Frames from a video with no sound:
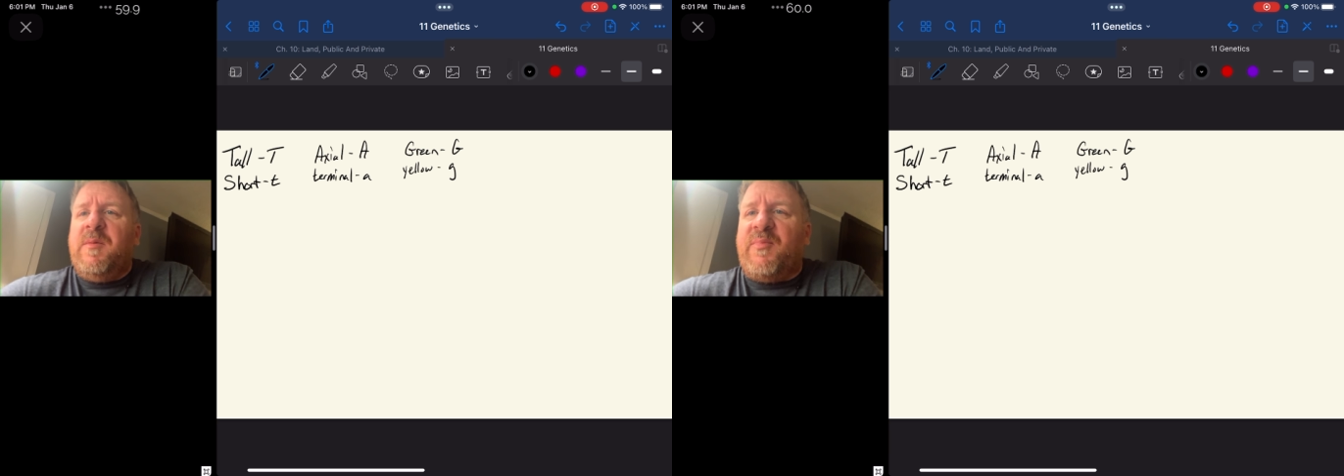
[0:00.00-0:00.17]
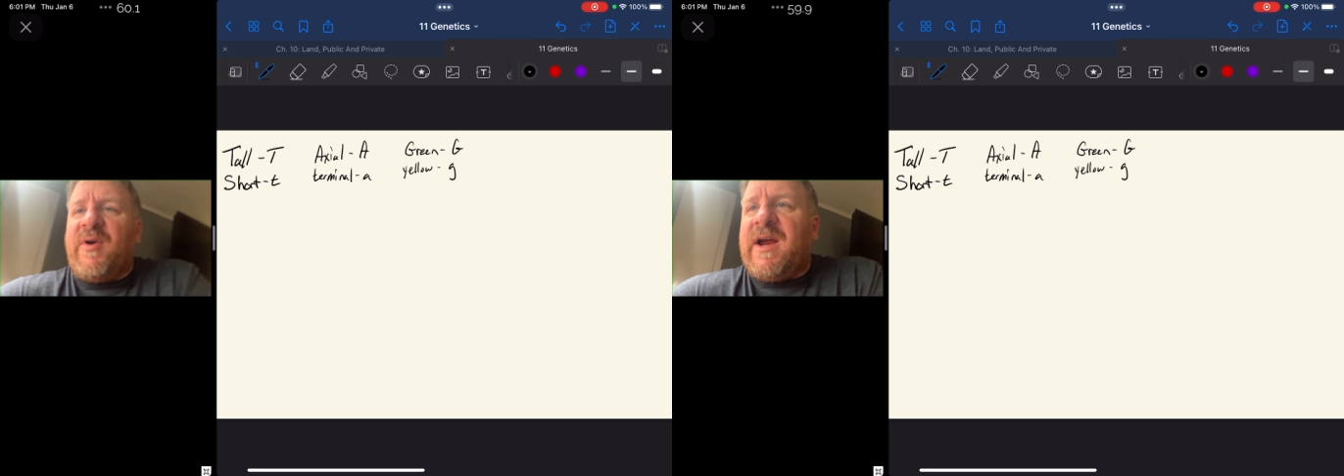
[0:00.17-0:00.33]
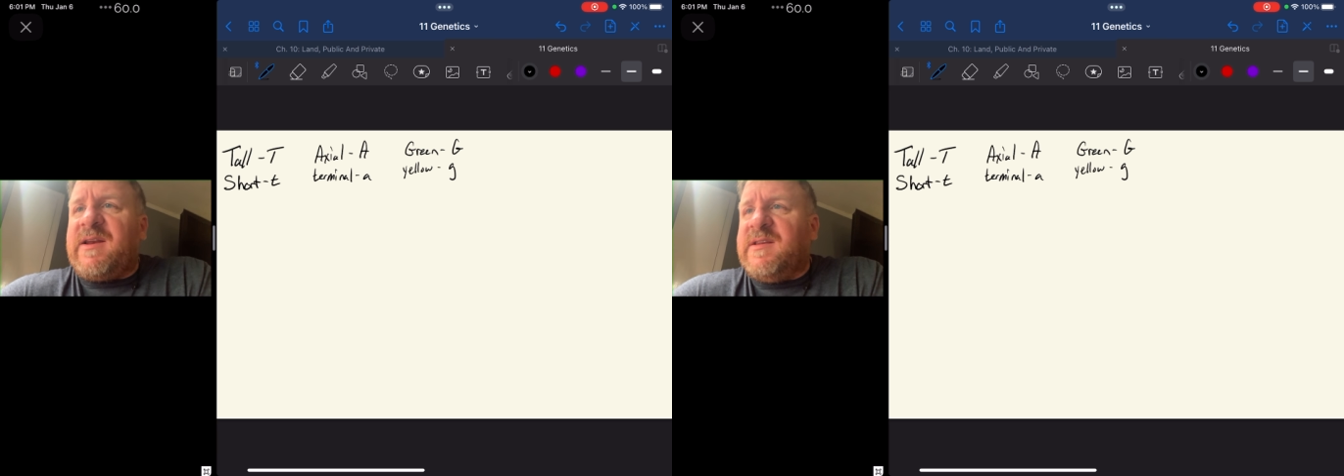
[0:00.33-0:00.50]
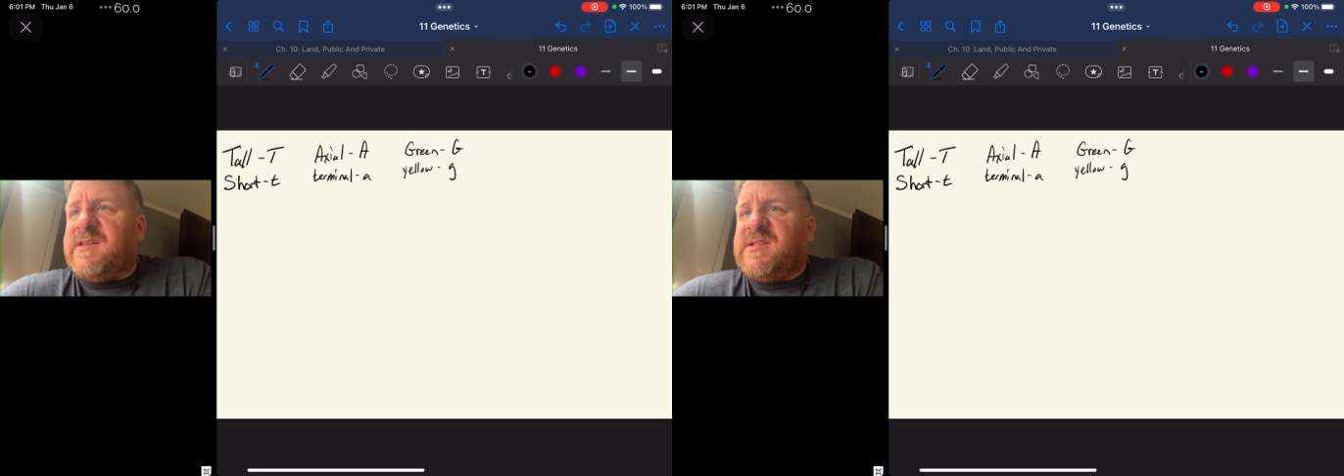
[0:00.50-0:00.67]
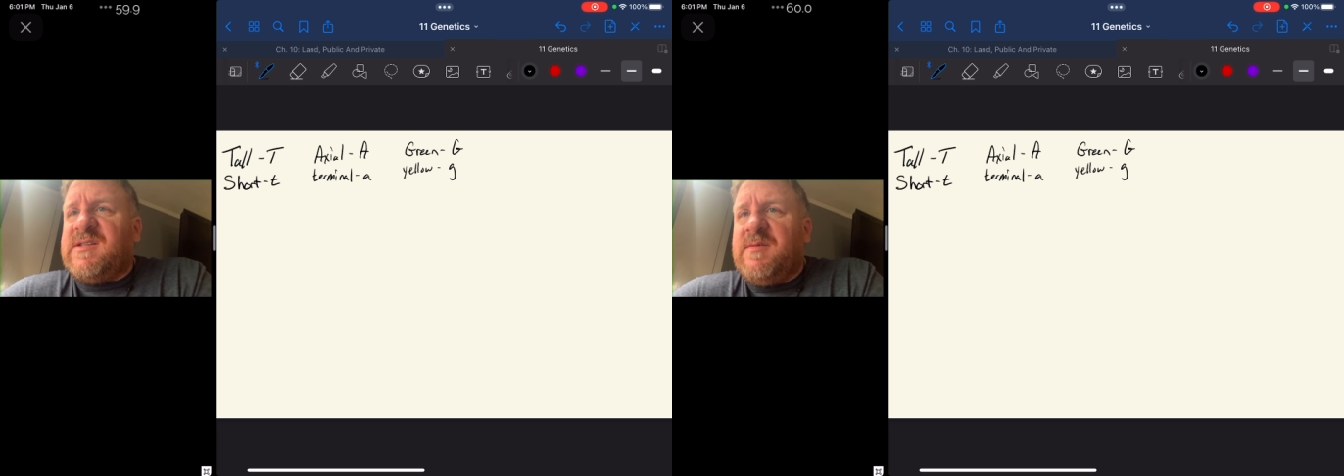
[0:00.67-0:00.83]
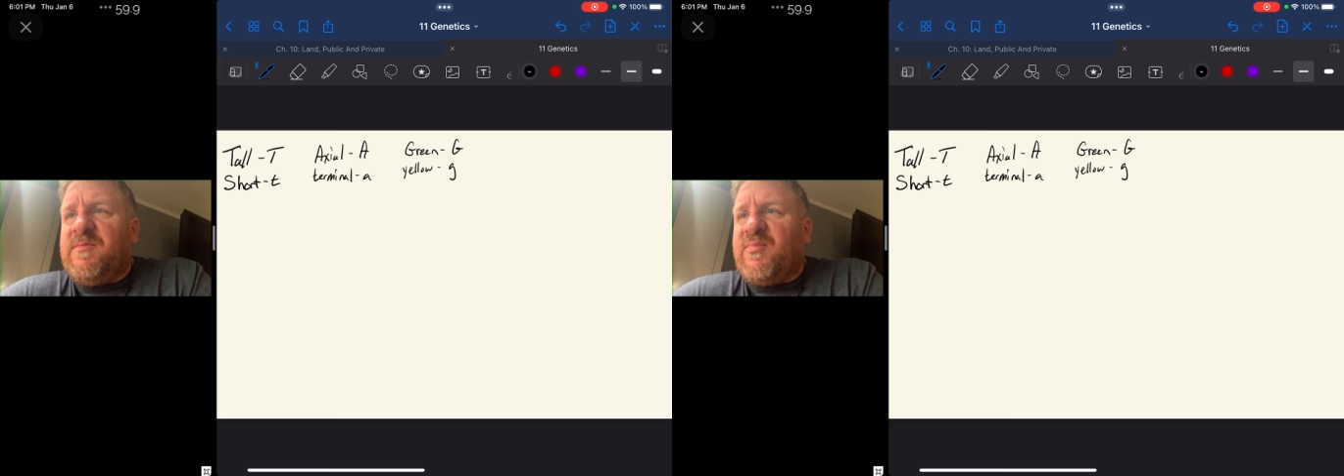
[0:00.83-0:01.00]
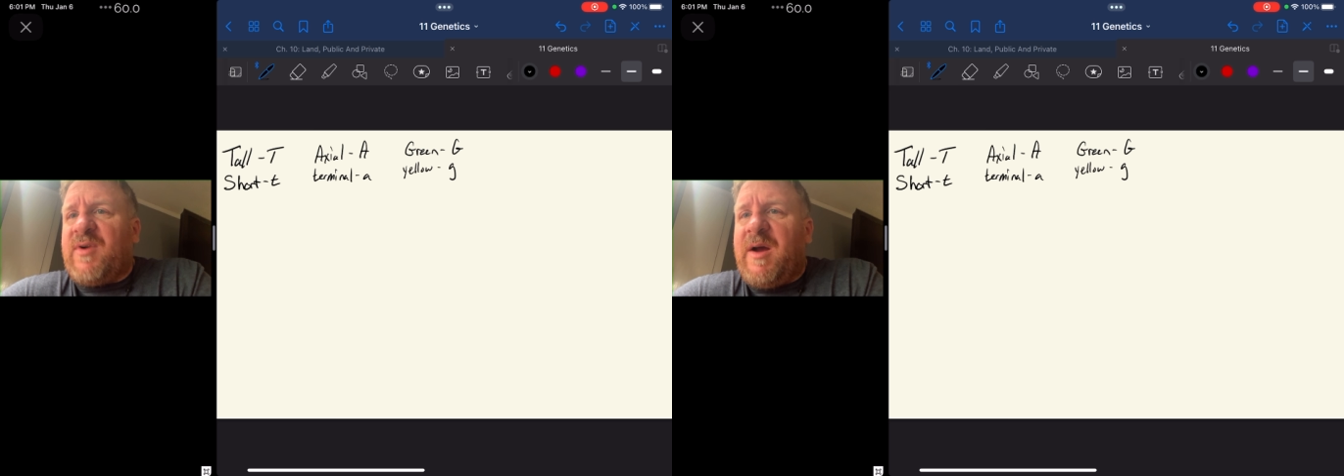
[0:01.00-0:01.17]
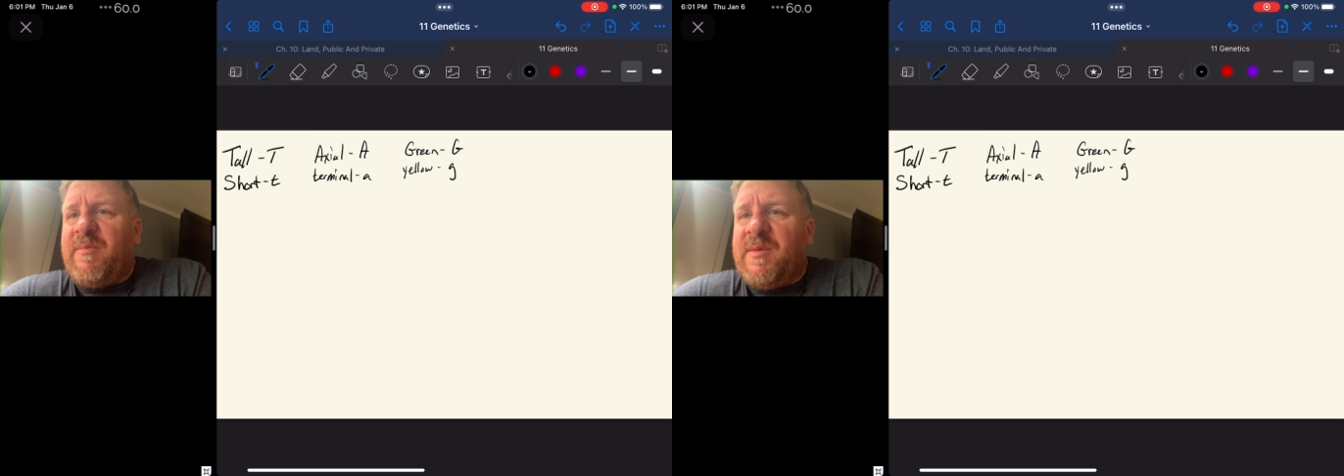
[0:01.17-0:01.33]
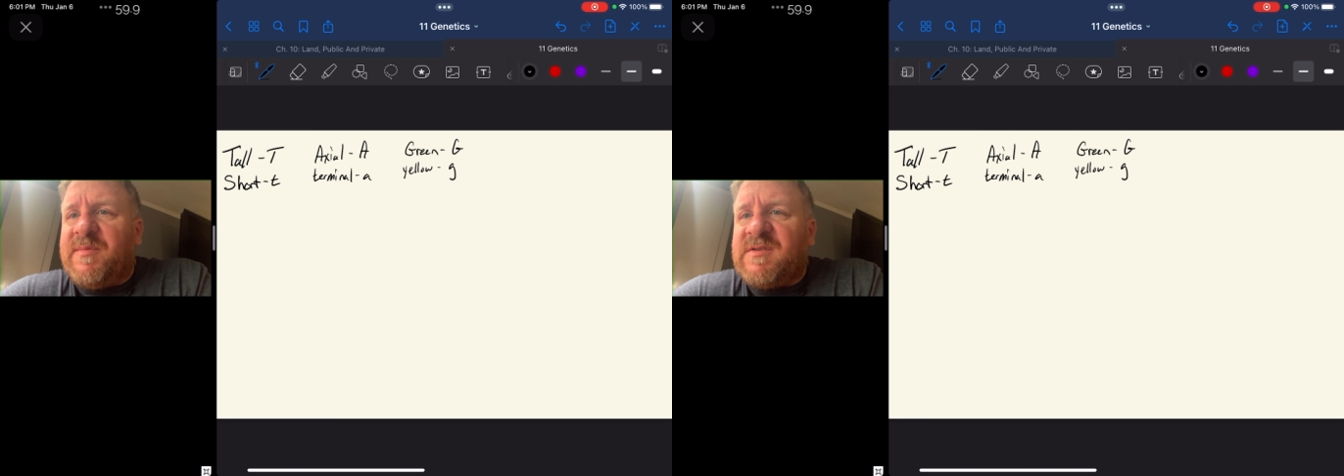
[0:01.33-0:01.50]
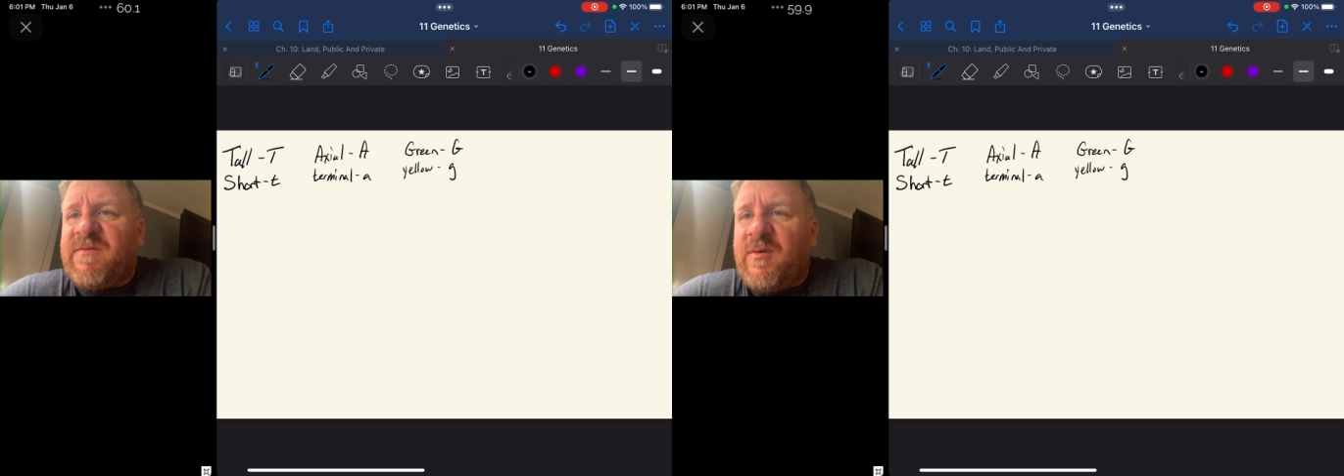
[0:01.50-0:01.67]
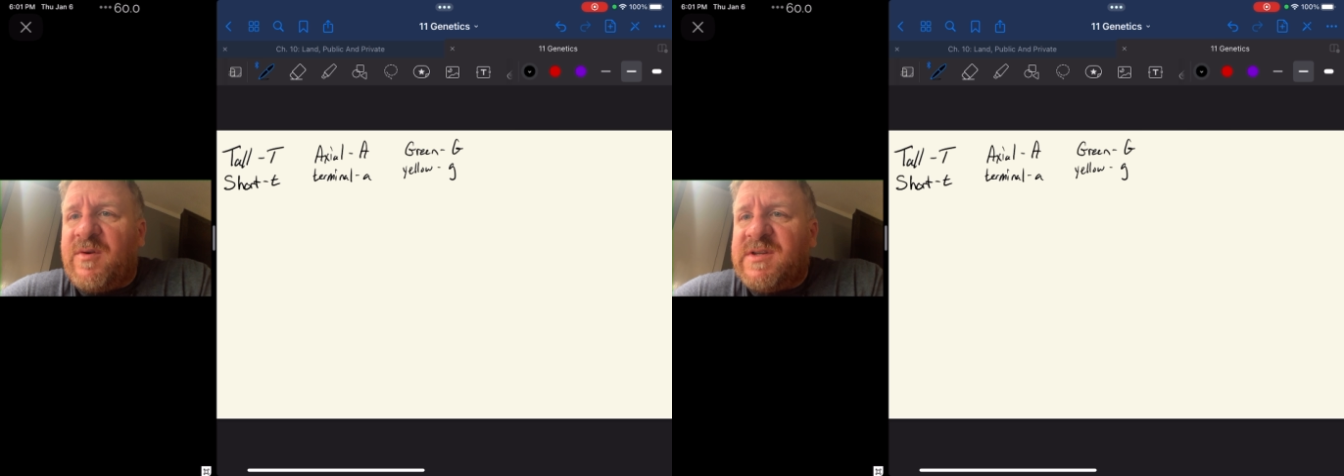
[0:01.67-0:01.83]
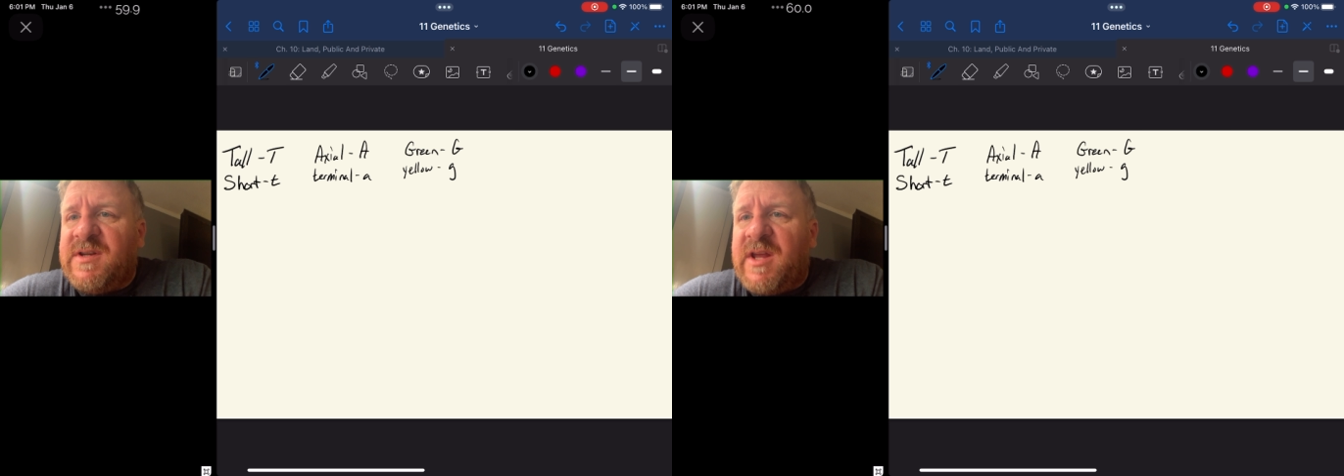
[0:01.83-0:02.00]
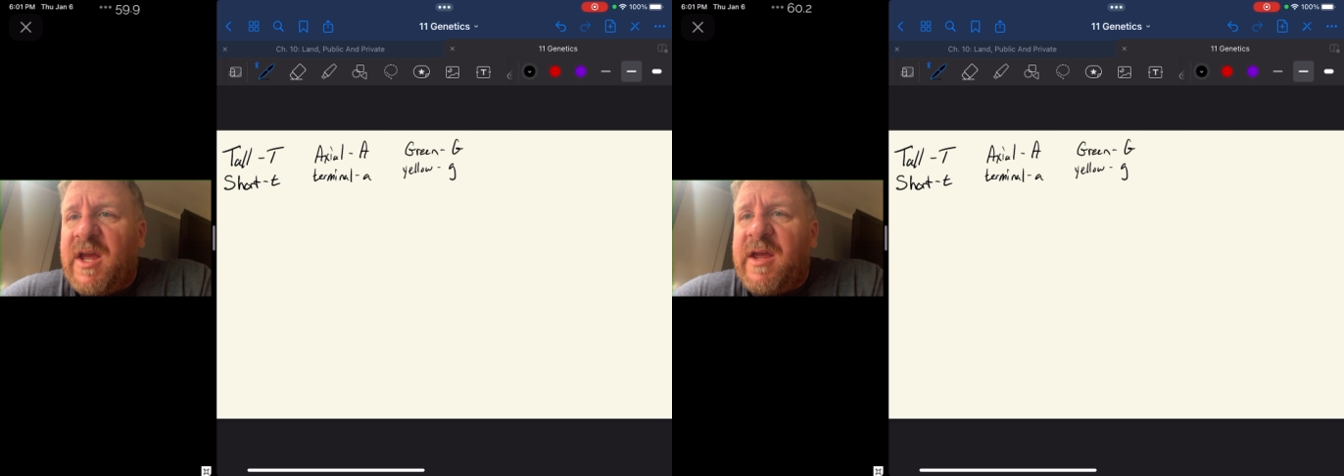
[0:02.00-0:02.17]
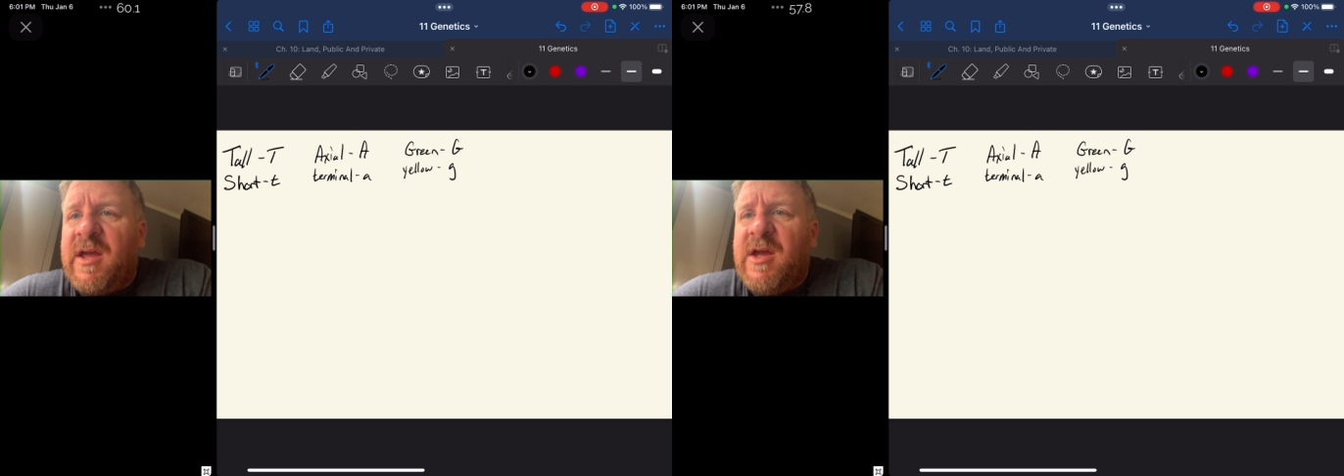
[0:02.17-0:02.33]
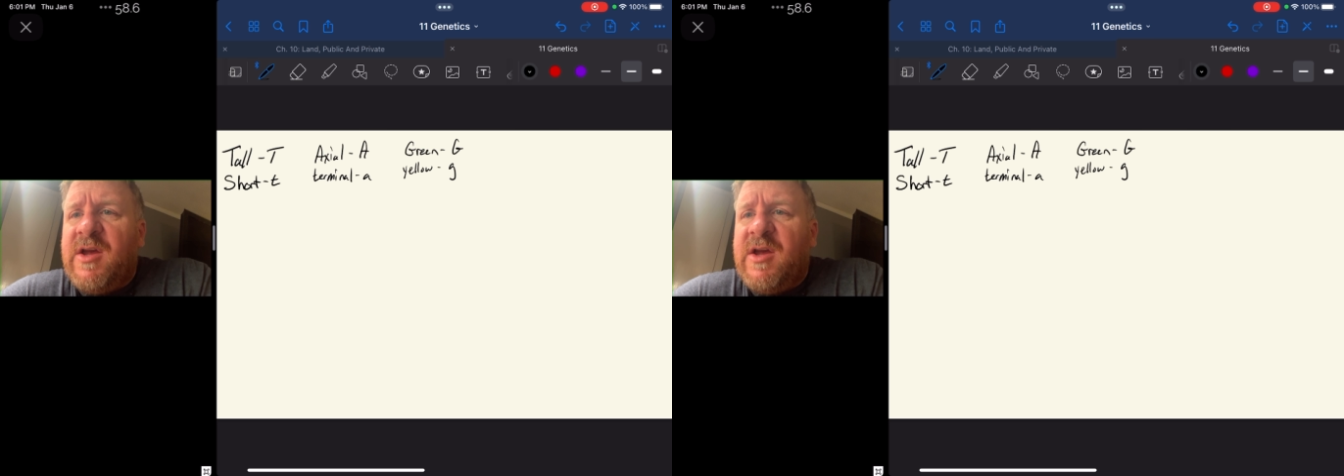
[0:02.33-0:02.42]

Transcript: practice problems for today.